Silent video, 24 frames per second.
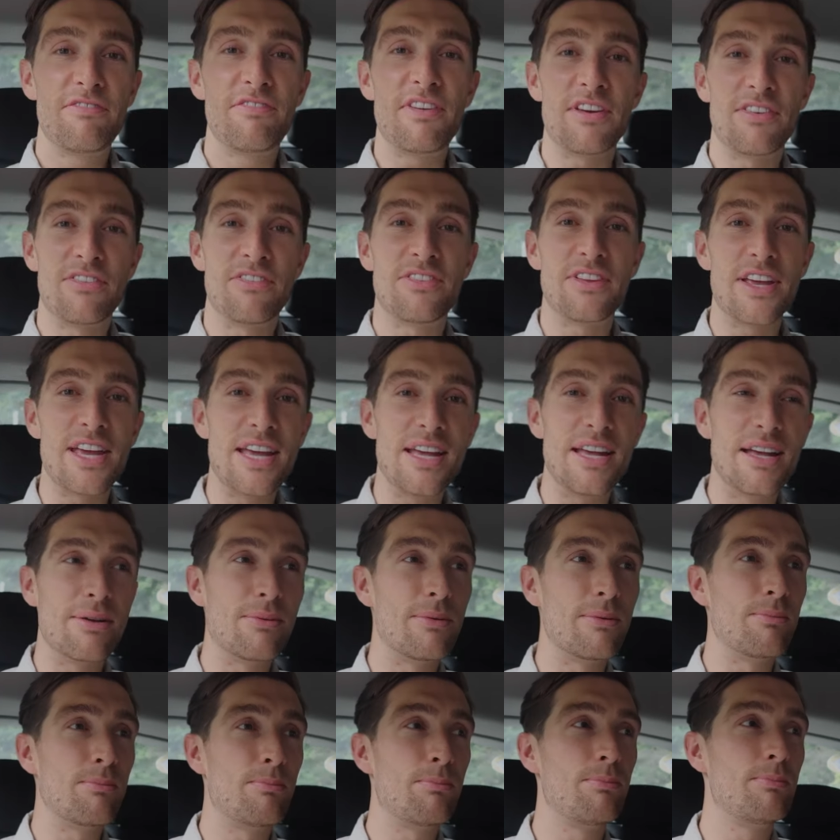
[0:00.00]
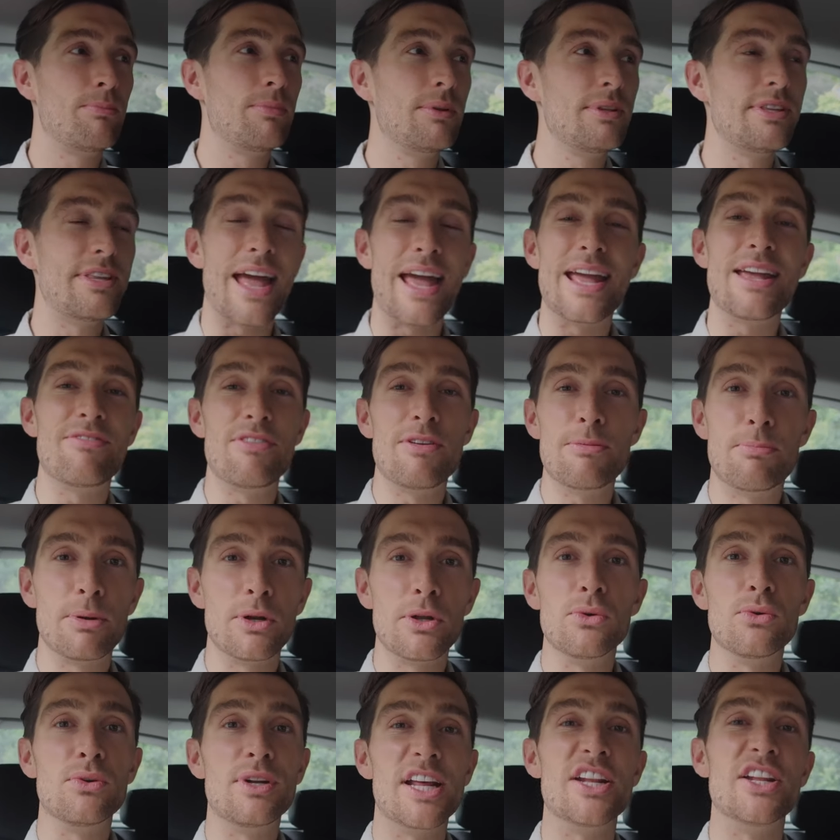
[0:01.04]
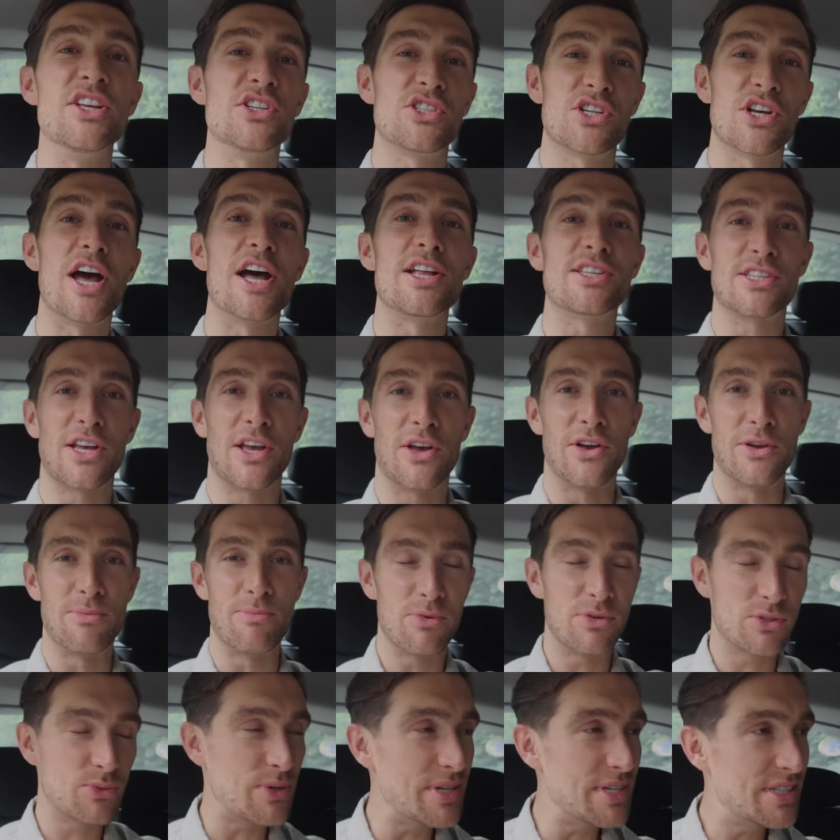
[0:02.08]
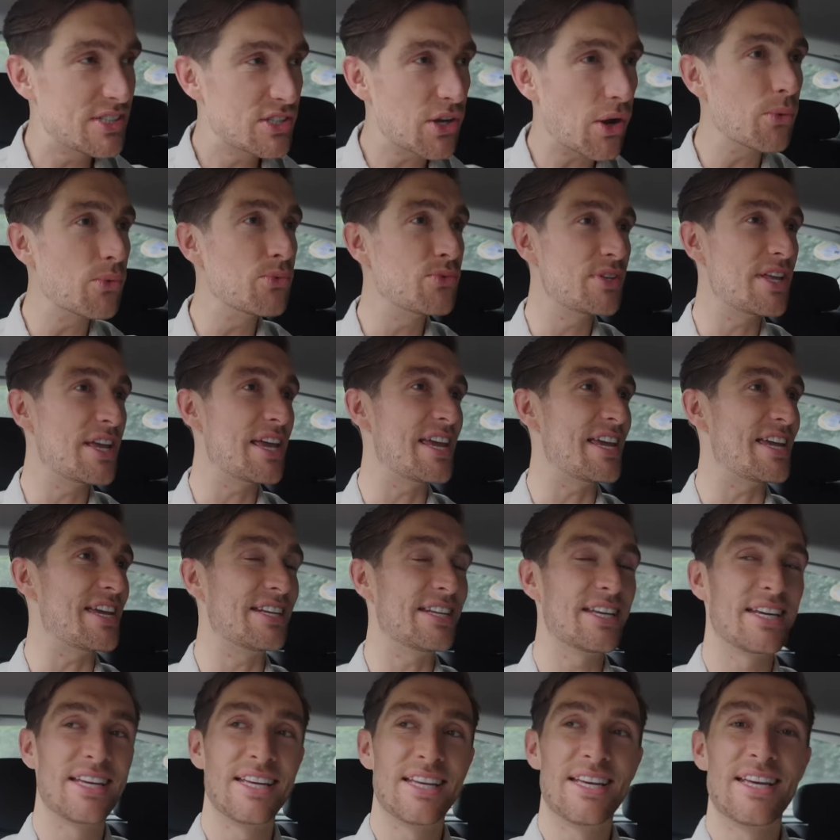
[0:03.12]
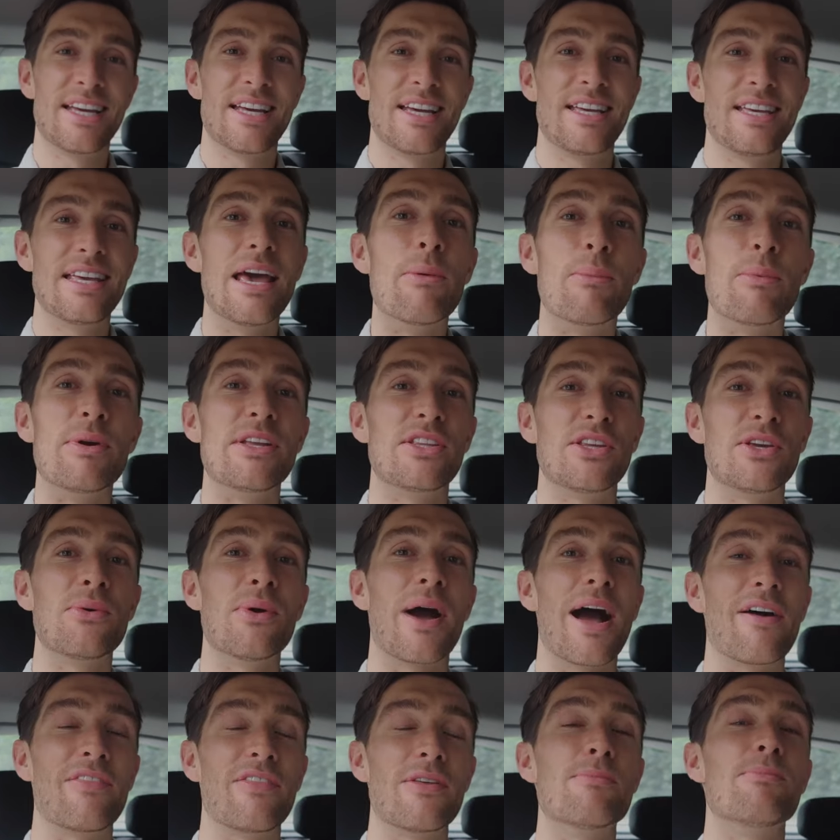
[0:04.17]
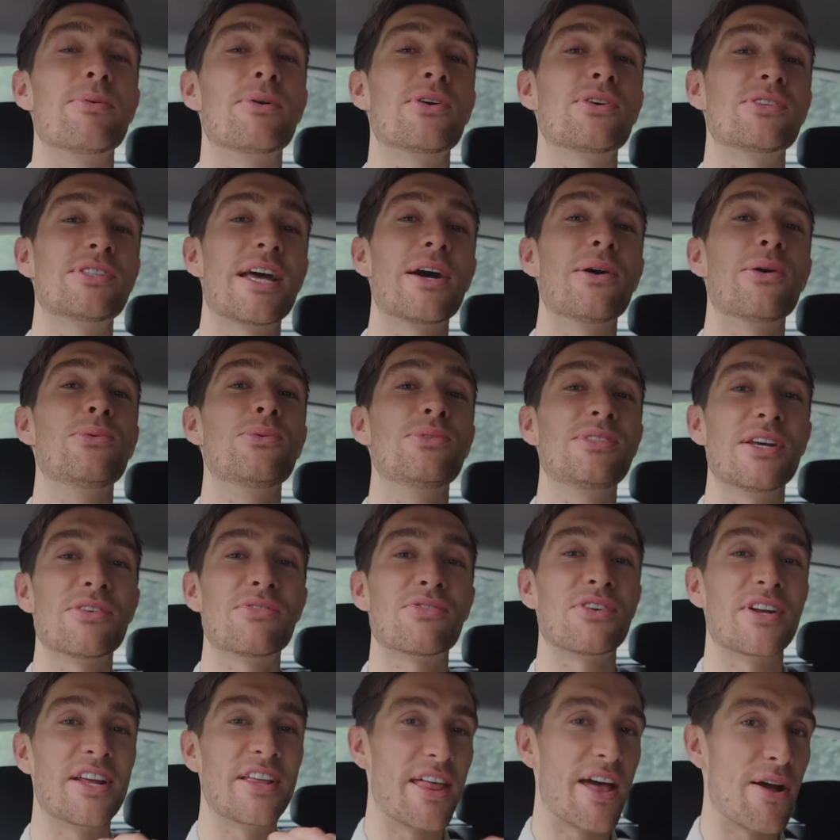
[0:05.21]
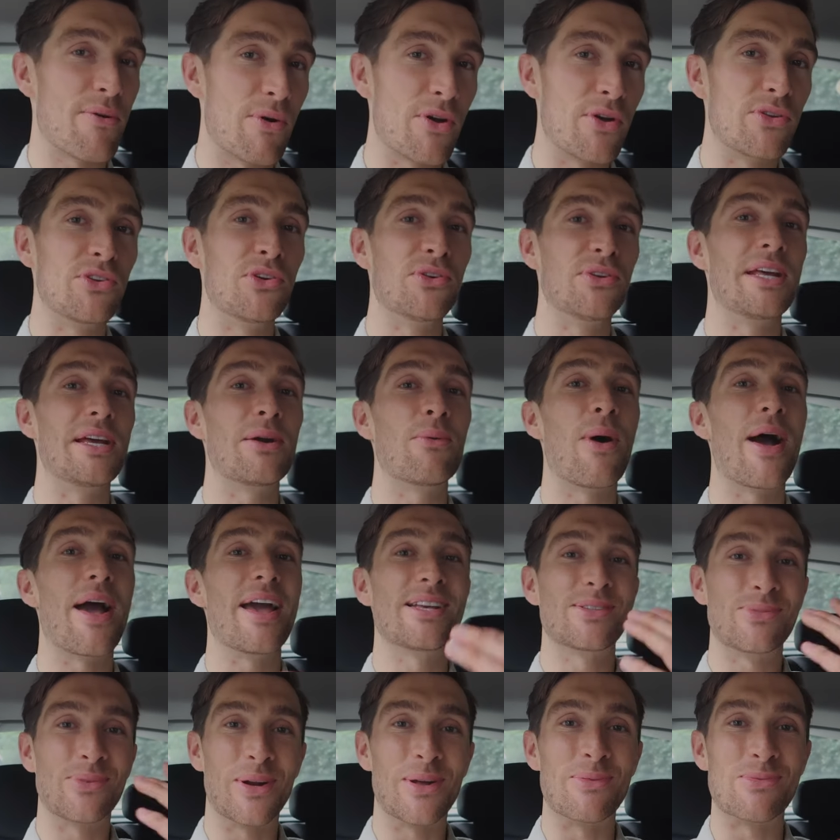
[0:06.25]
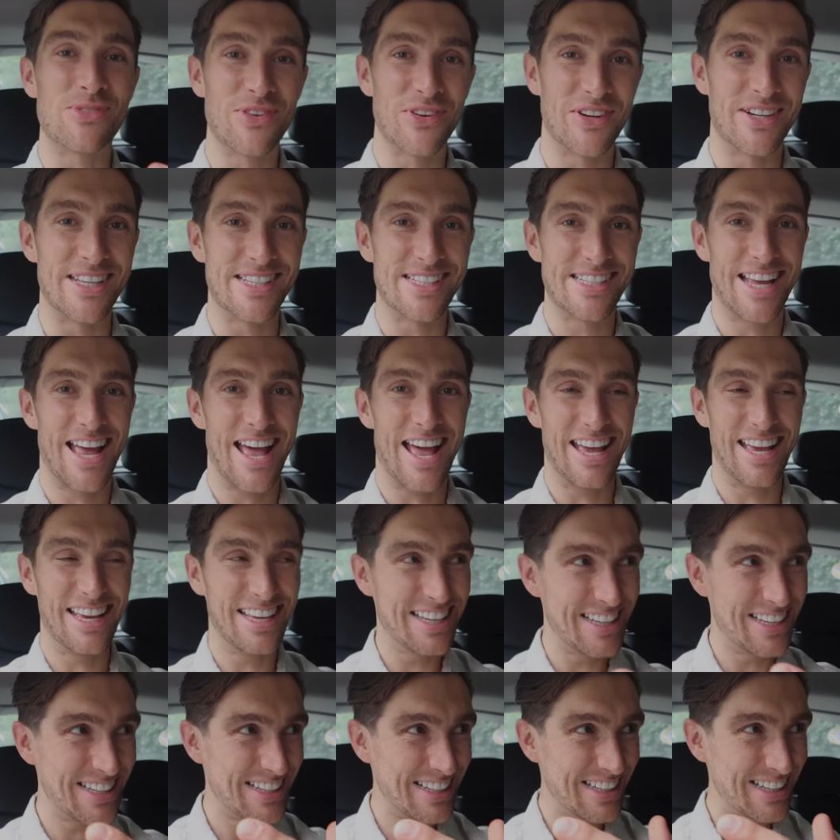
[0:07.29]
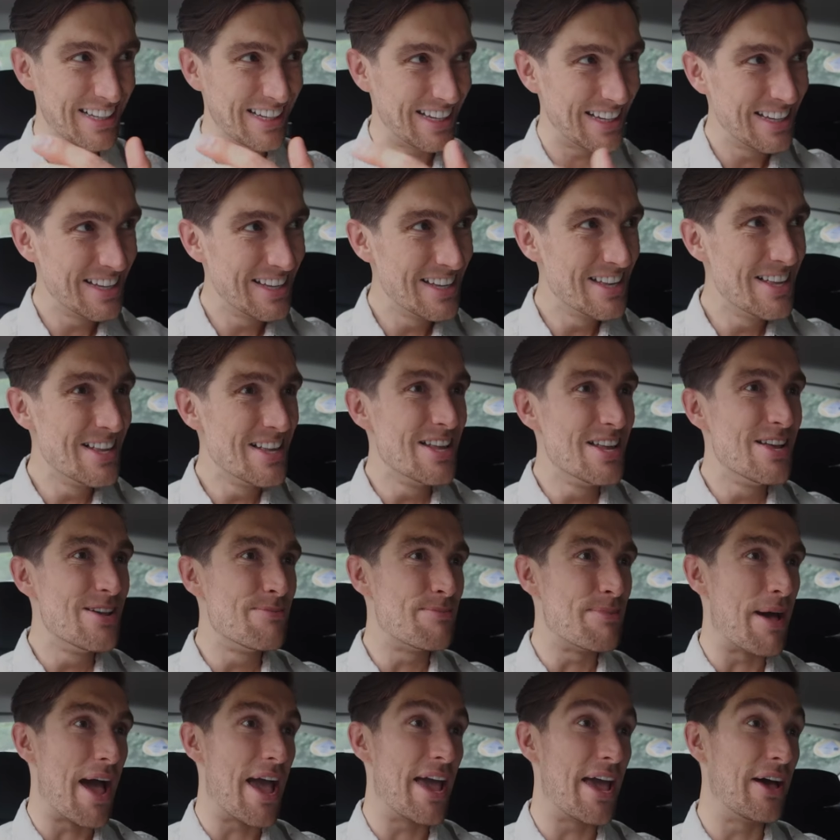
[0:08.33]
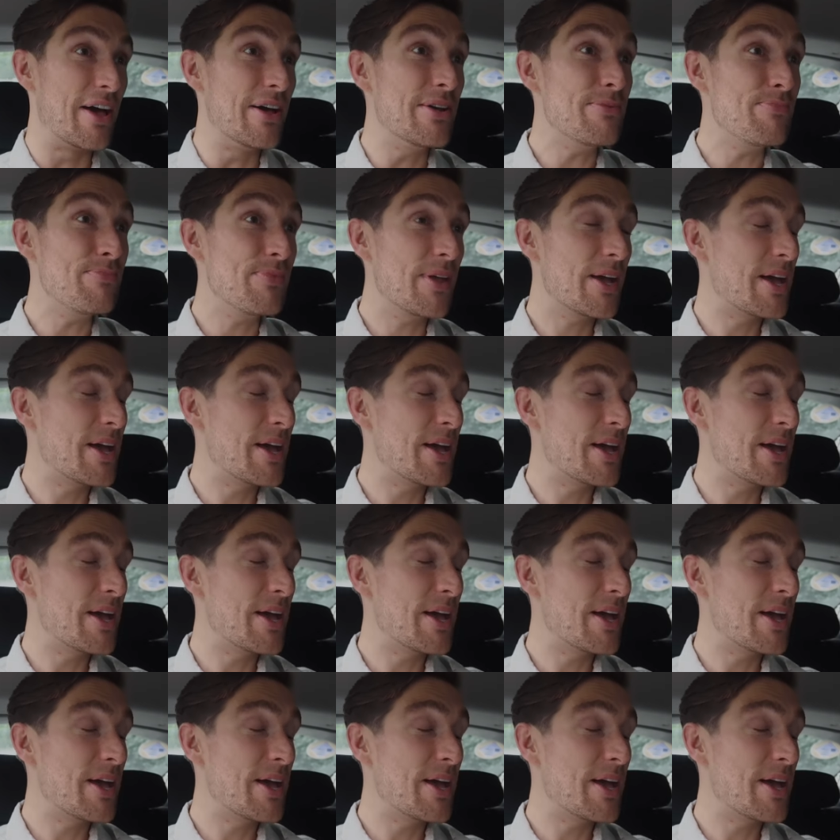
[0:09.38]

50 navy blue linen shirts at home, which we don't need. Yet we do have them because they're all different in their own unique way, is what I'm trying to say. But hey,